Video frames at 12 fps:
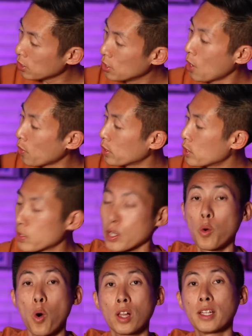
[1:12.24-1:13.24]
They're using
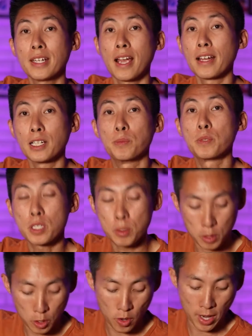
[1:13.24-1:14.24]
quality items
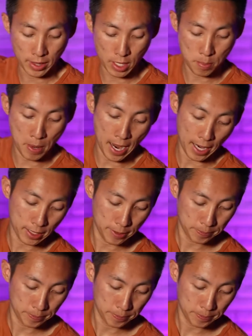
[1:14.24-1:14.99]
to create this bag.